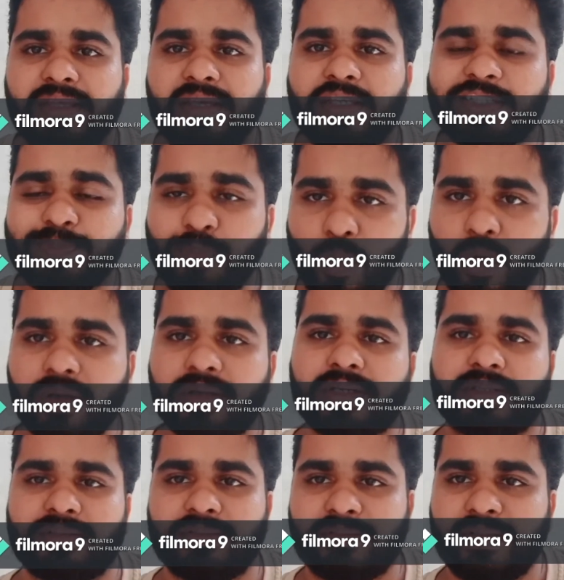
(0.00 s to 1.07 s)
sport
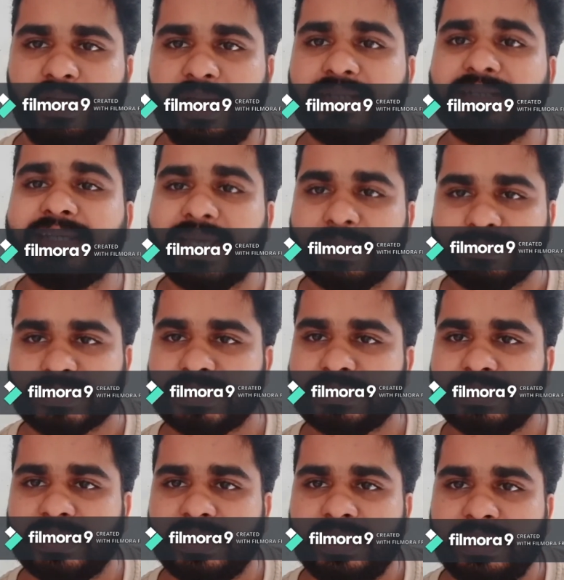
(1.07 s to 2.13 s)
and
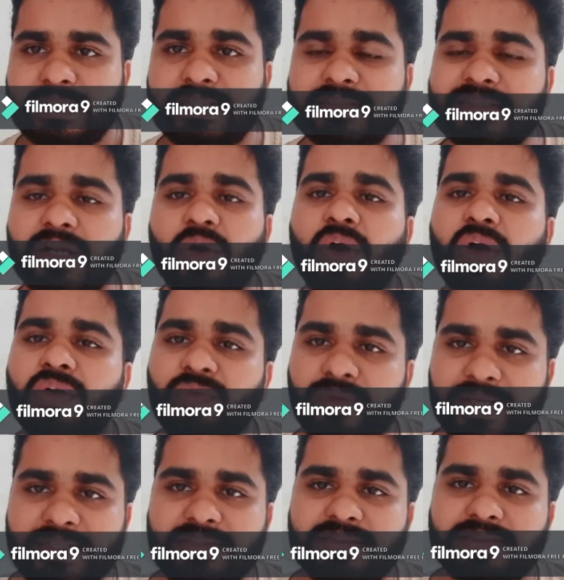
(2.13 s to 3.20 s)
games, these are
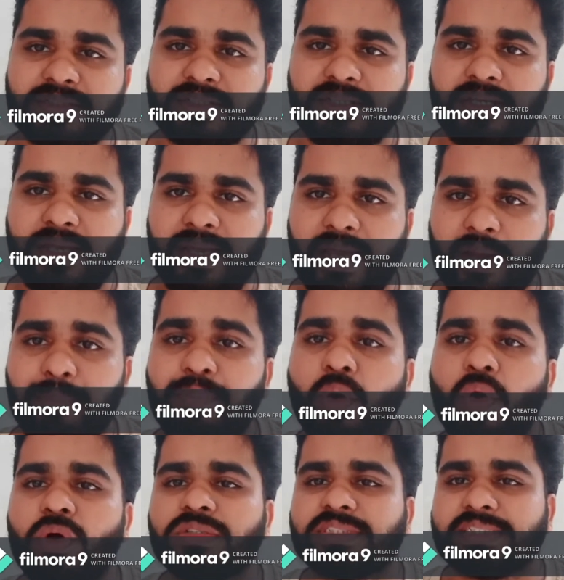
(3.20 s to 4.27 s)
always
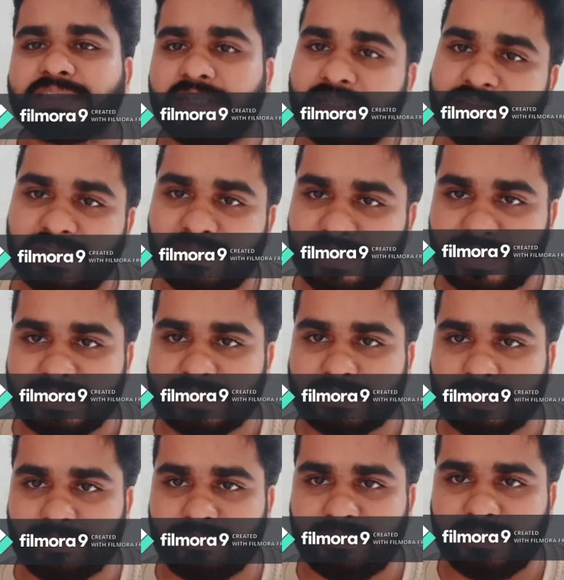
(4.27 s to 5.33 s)
above such kinds of
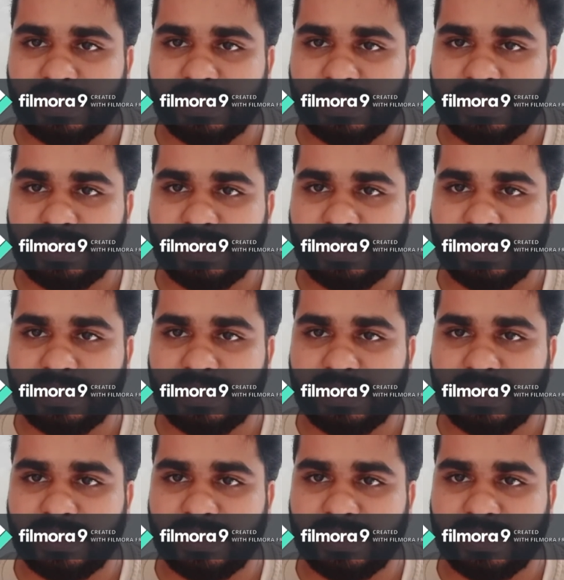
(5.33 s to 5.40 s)
criticism.